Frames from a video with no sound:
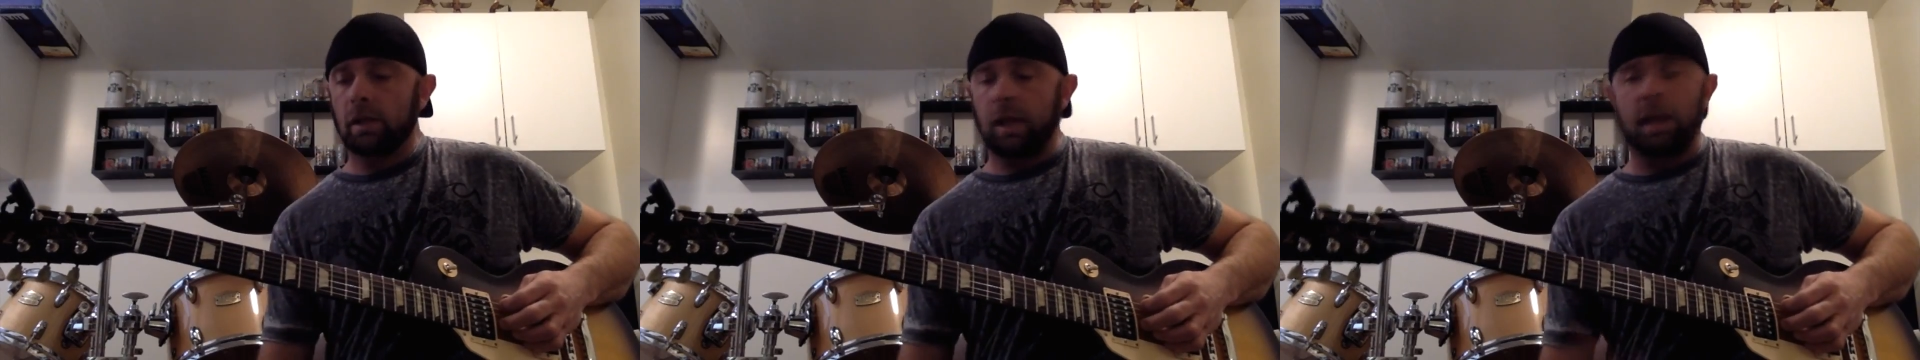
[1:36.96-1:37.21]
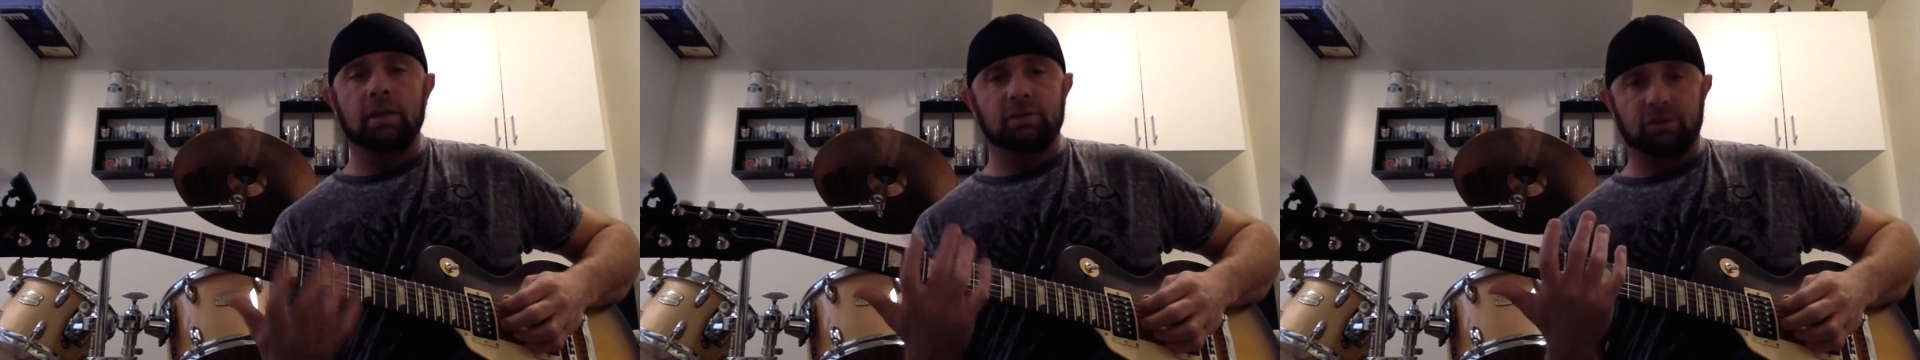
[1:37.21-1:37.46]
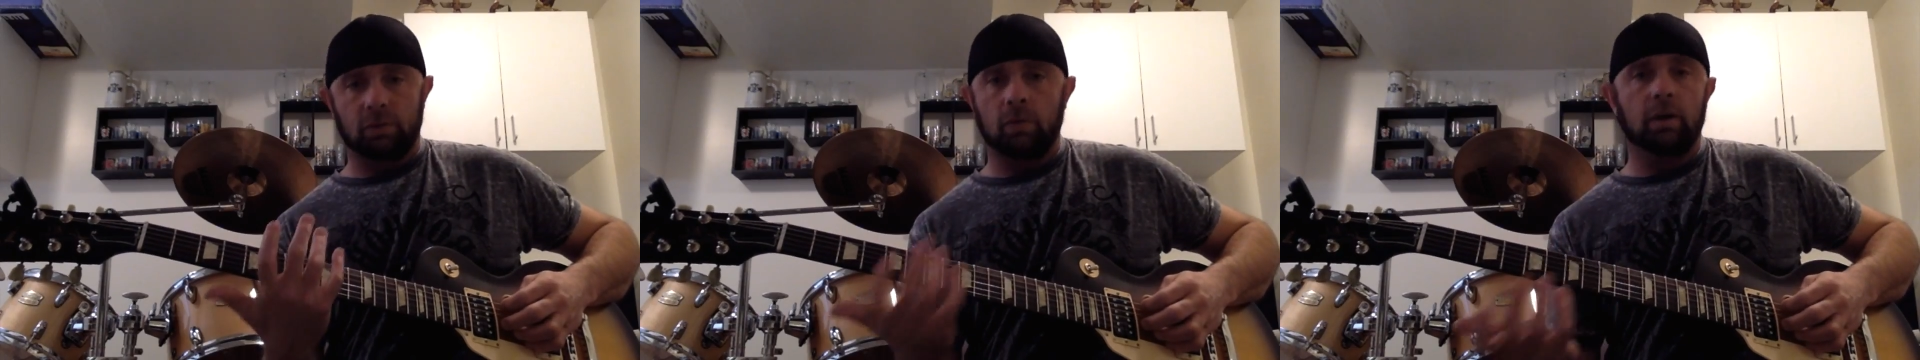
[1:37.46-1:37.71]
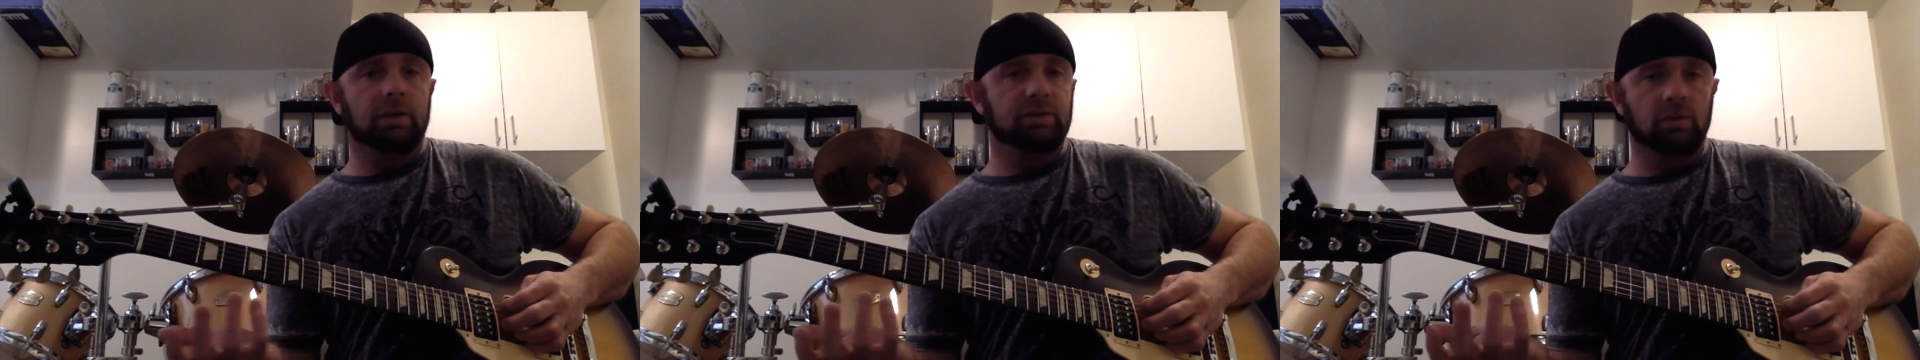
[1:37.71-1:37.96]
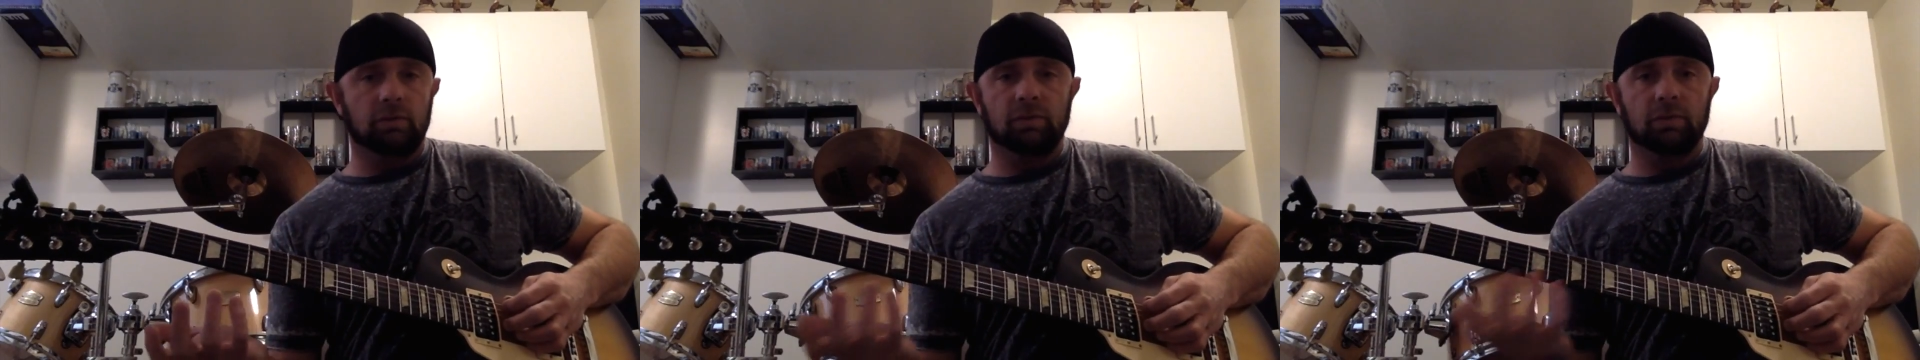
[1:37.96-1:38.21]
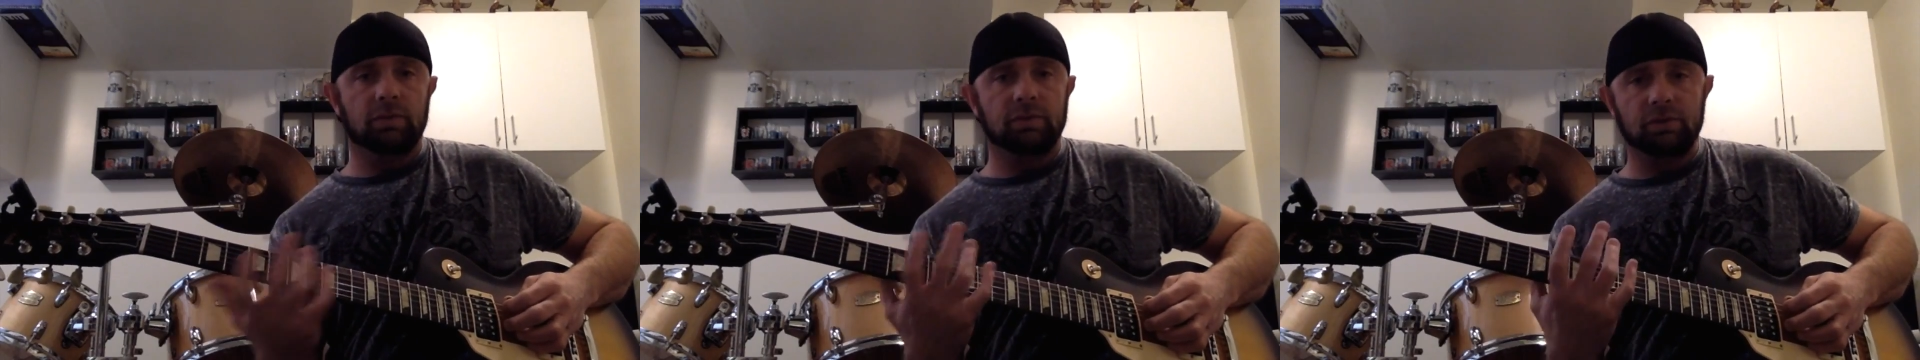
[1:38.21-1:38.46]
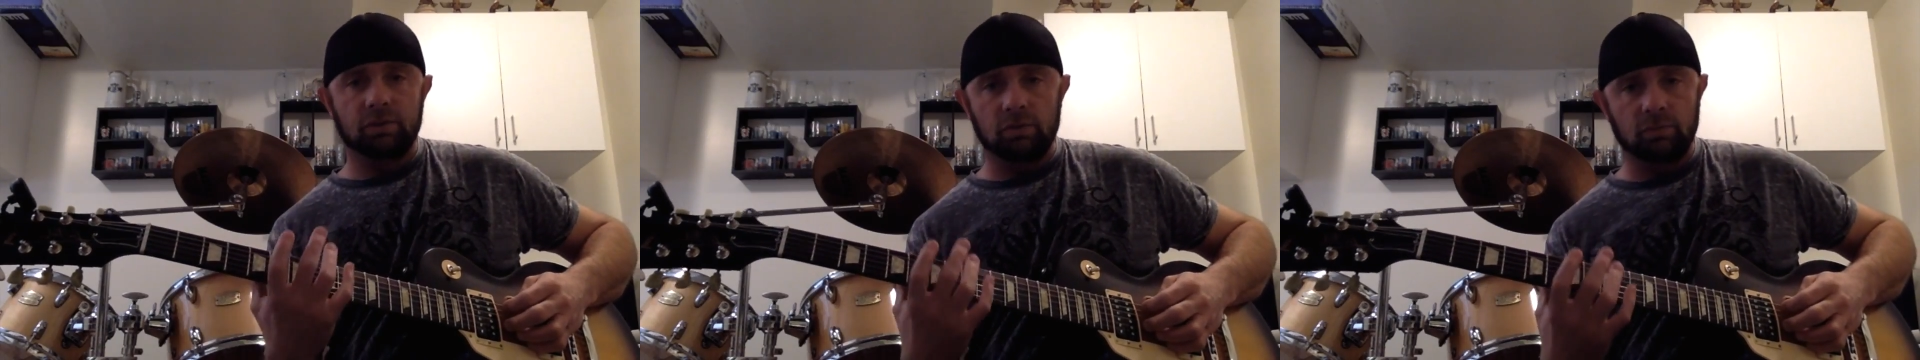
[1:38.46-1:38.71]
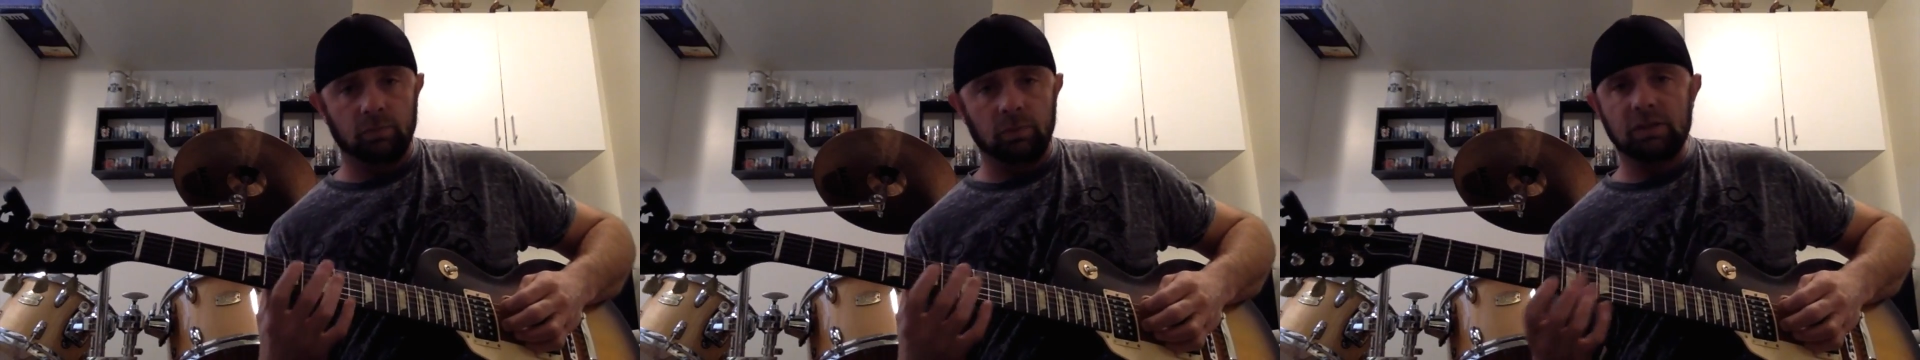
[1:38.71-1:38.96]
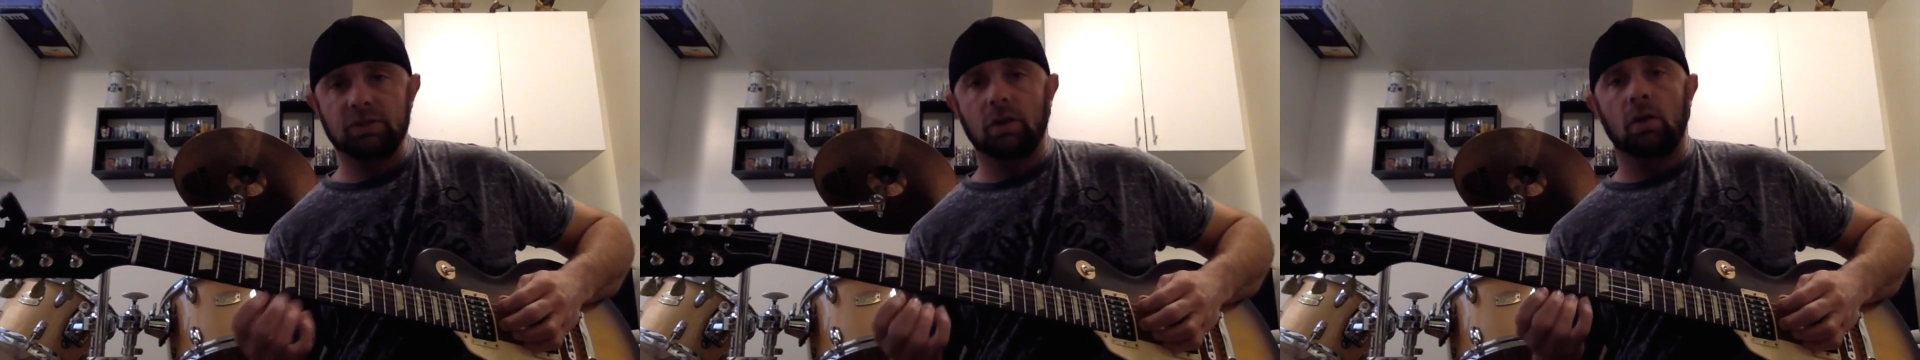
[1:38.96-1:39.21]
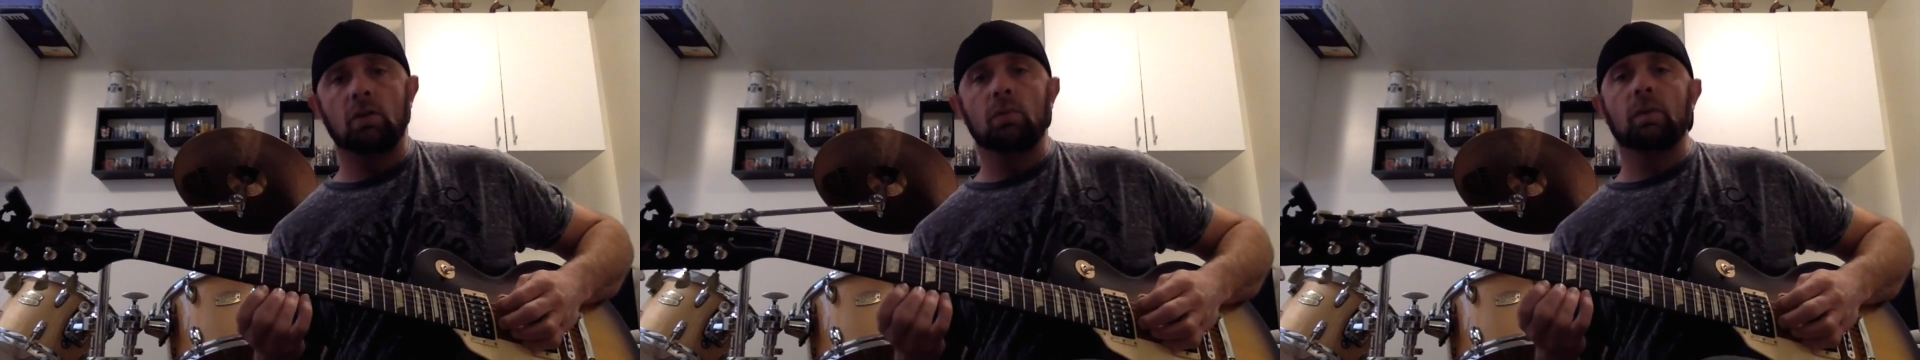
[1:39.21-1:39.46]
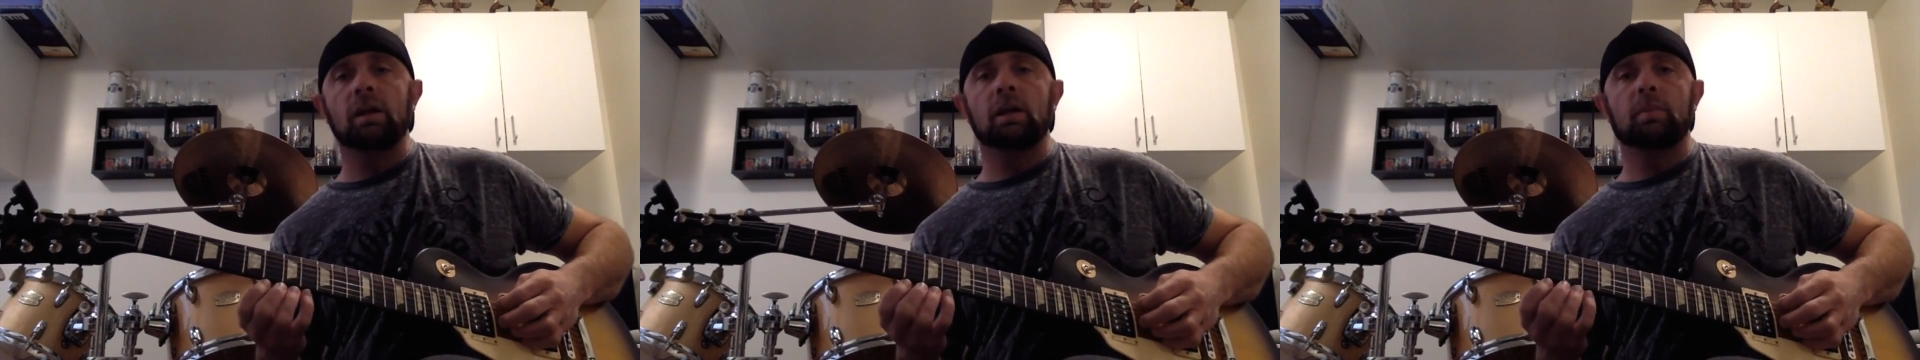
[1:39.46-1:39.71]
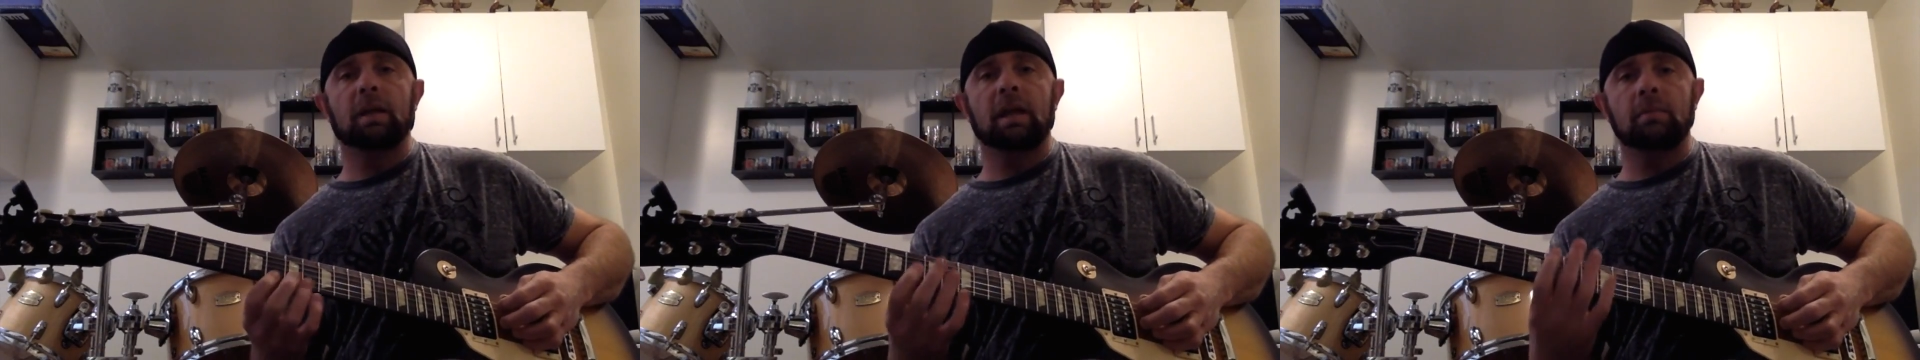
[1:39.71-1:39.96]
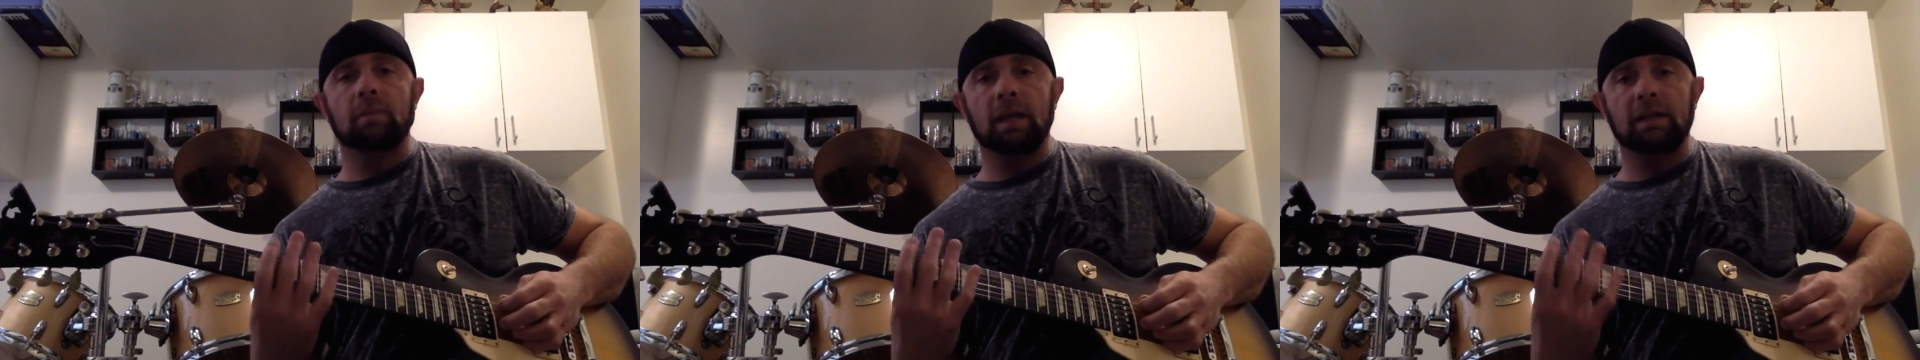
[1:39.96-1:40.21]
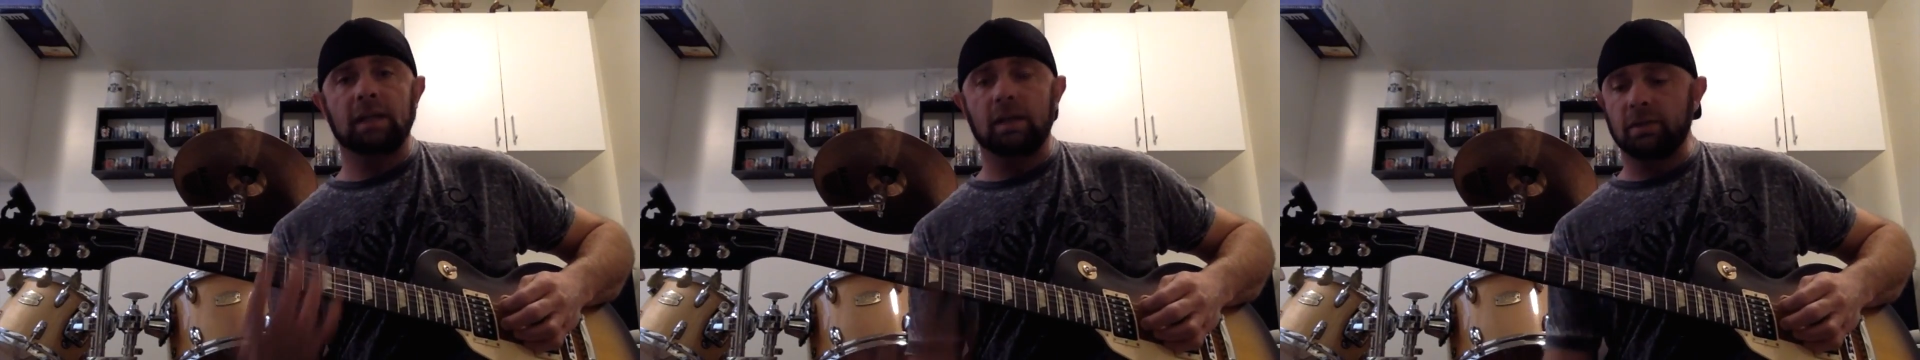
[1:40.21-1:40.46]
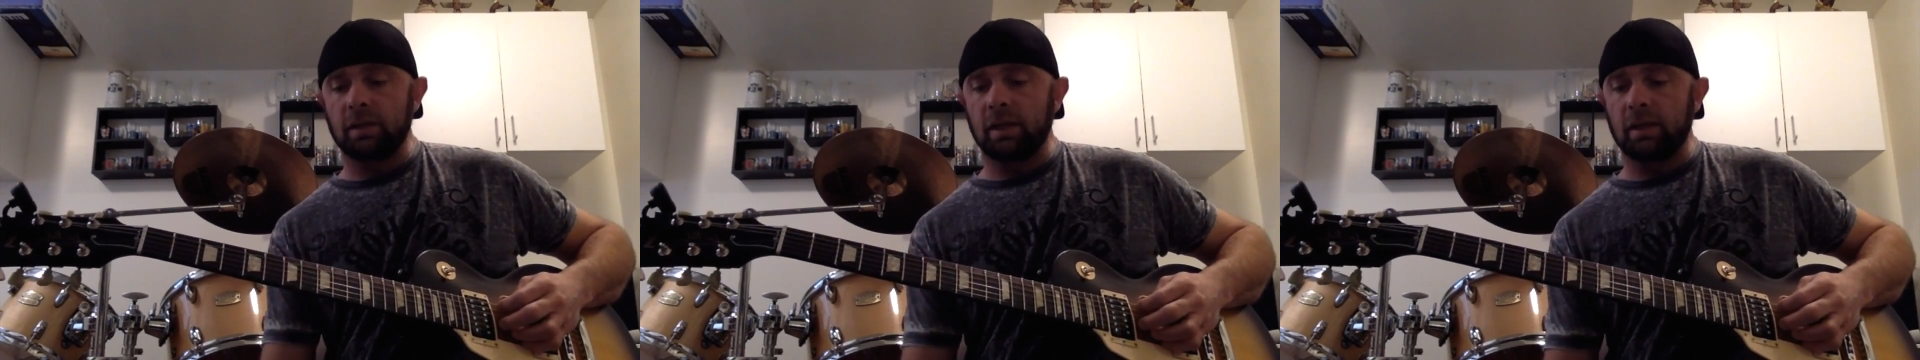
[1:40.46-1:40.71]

And so on and so forth until you've reached all the way up and back down,